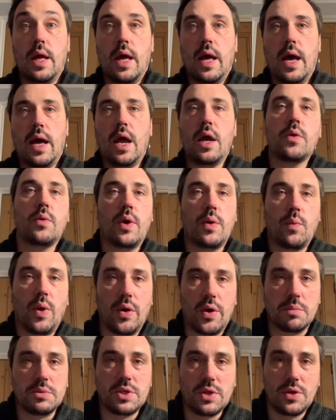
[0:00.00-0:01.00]
Hello and
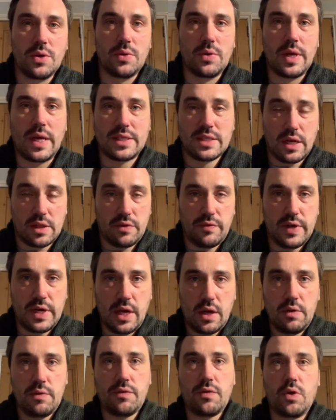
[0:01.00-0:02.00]
welcome to yet another
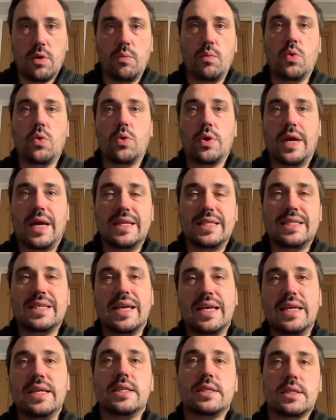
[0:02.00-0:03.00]
video from Ward
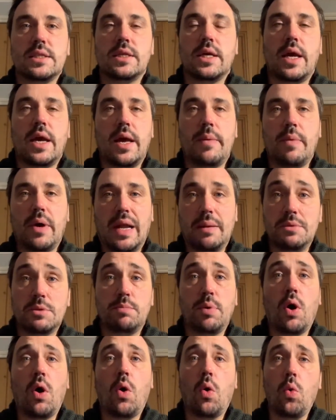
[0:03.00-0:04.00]
Antiques. My name's
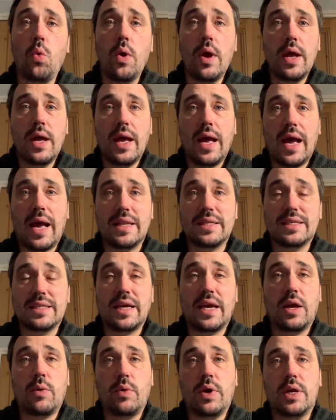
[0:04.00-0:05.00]
Paul, and today
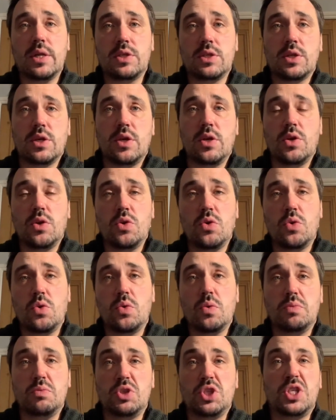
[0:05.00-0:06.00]
I wanted
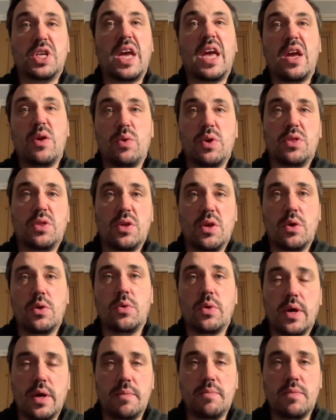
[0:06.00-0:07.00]
to share with
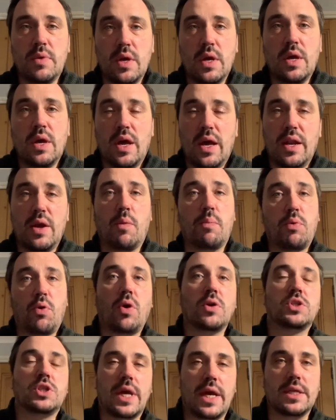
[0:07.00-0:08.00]
you a little
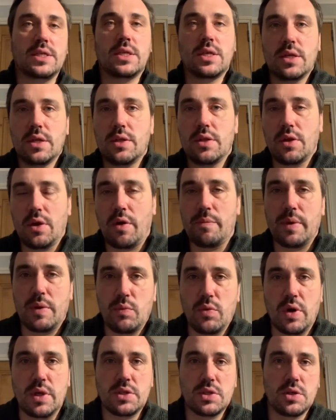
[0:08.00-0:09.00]
project that I've been
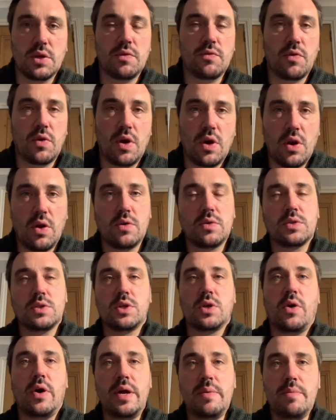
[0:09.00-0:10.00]
wanting to do for a long
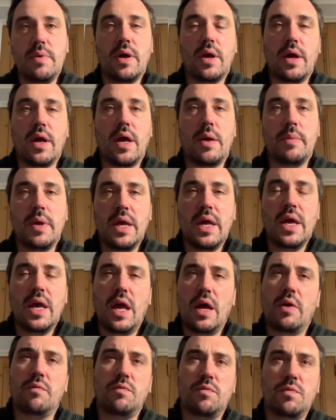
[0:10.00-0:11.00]
time.
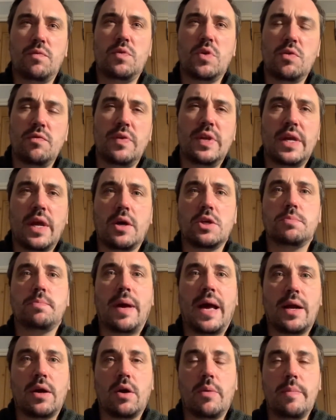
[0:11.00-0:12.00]
A few videos
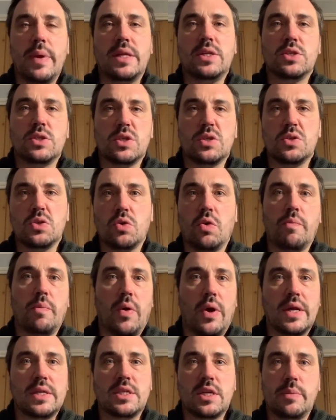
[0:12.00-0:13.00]
back I mentioned sort of
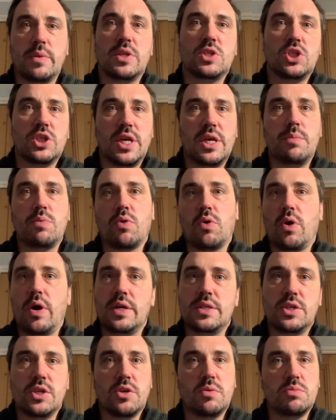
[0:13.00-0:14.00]
buying some of the cheaper
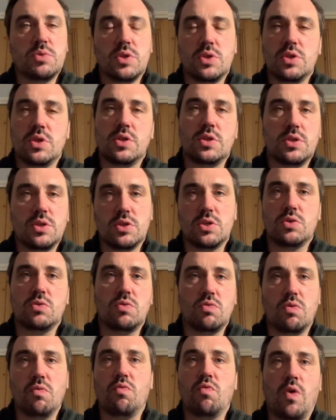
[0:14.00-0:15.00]
items and just
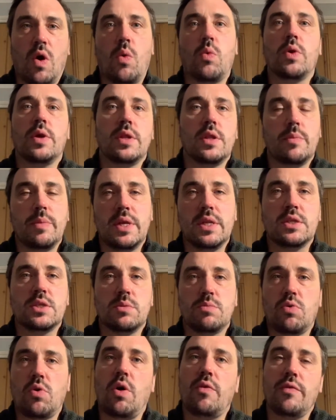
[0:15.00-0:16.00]
rolling them into
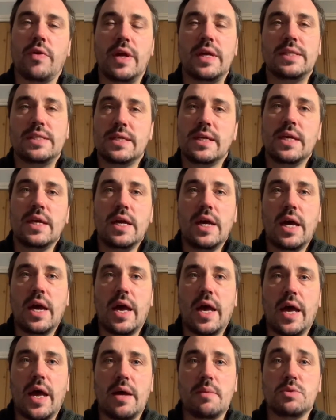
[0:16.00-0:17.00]
profit.
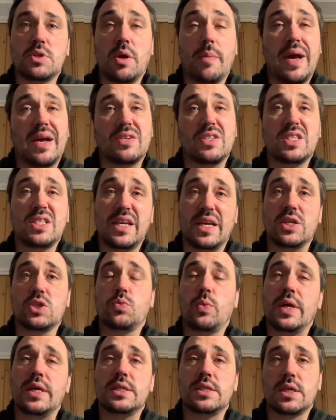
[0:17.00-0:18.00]
So about 6
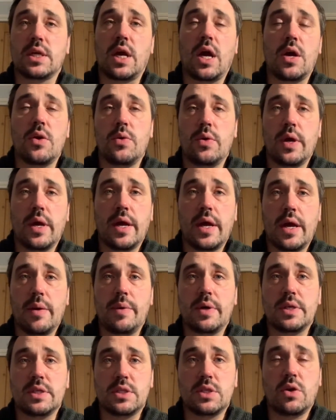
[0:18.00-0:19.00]
weeks ago I
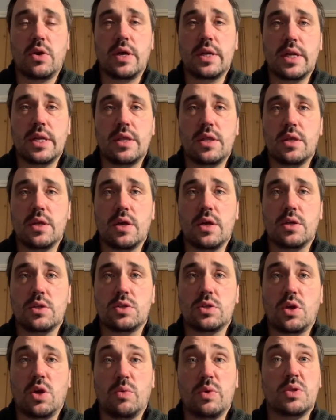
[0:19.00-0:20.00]
decided that
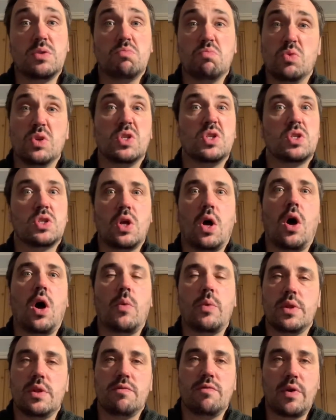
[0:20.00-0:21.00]
I would start
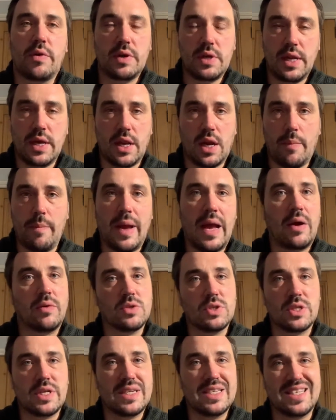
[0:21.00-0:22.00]
with a very little
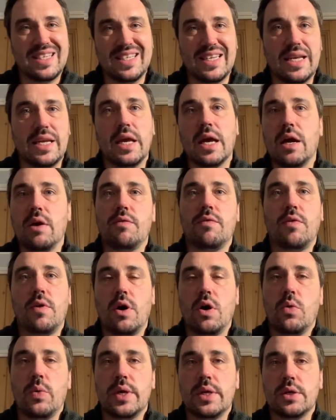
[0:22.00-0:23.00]
amount and see how
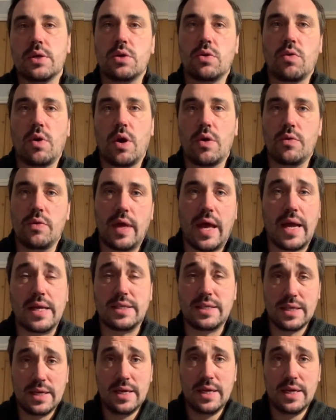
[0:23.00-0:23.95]
far we could grow that.